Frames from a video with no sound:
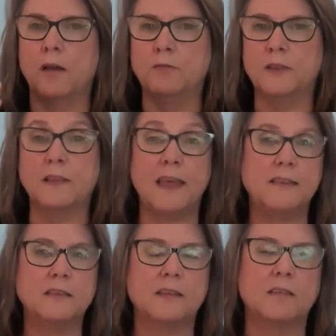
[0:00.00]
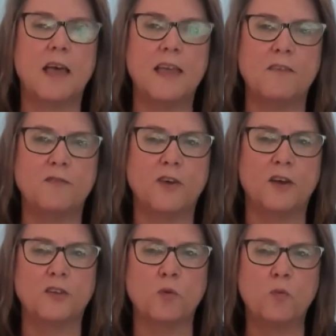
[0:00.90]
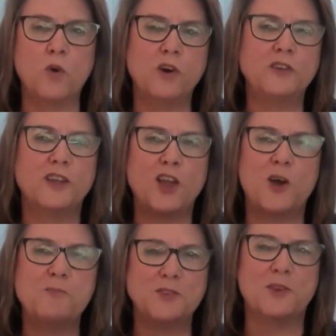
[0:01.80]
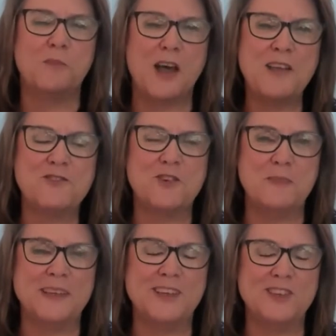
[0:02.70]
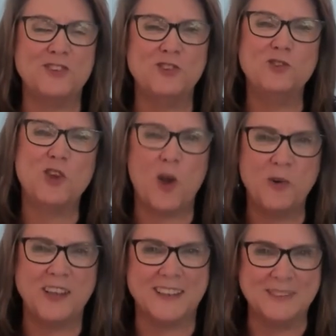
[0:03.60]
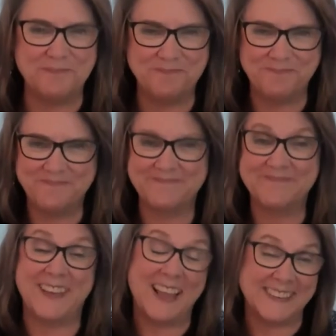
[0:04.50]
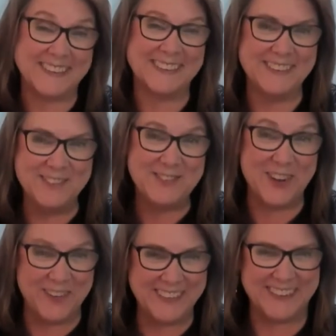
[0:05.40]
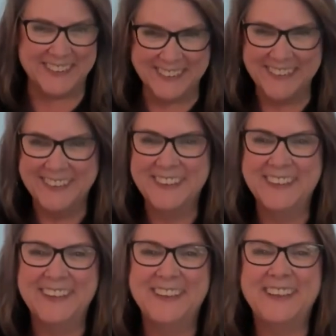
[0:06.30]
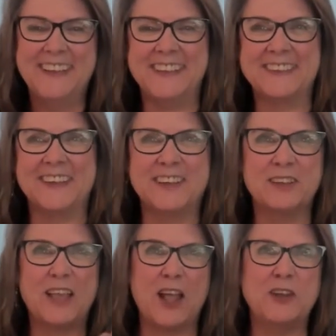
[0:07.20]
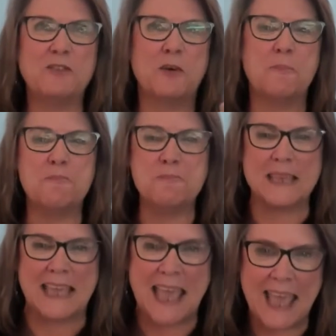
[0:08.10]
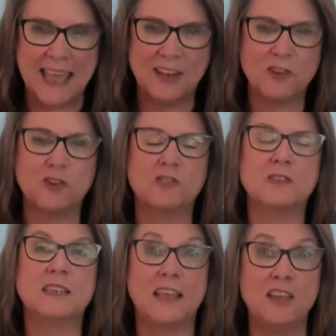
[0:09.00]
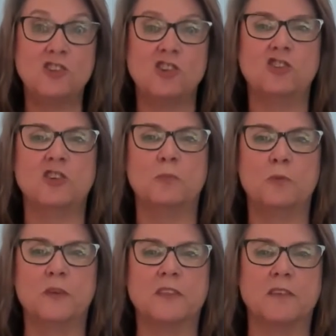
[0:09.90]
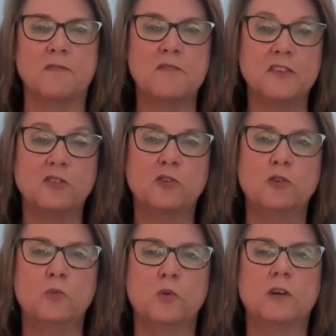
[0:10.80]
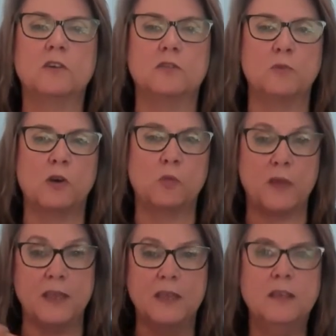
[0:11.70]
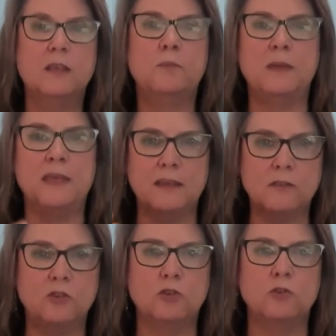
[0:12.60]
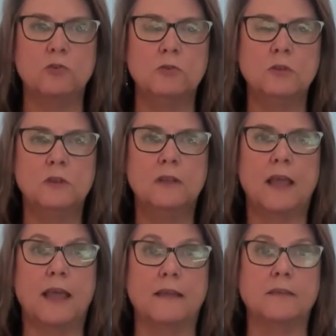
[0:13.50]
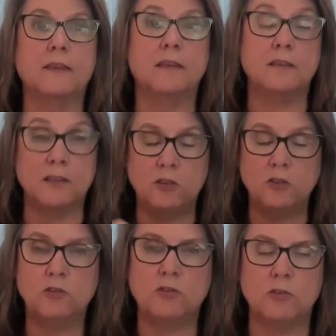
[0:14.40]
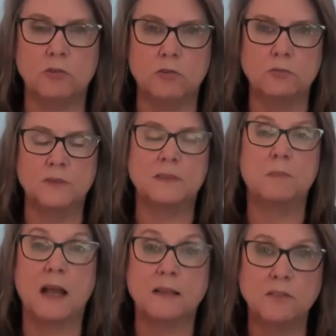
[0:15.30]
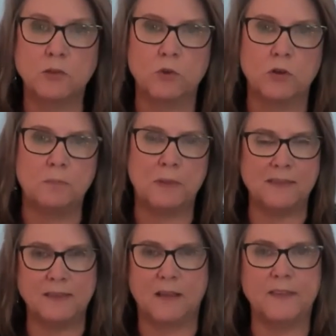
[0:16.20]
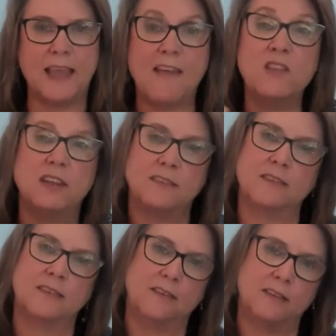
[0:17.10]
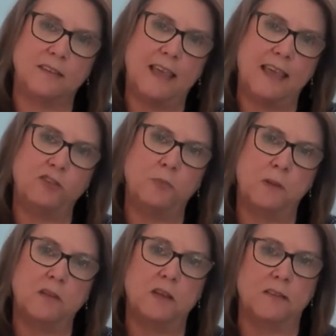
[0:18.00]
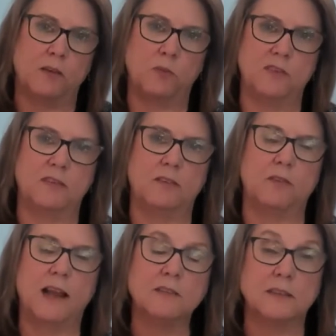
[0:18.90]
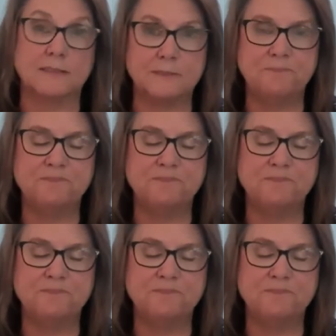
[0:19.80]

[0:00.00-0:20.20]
relate to life, the word that comes to mind for me is Newtonian. Yes, Newtonian. It's a kind of a mechanical relationship with the physical world where we begin to and continue to respond to the world based on the evidence and the tangibility that we see around us.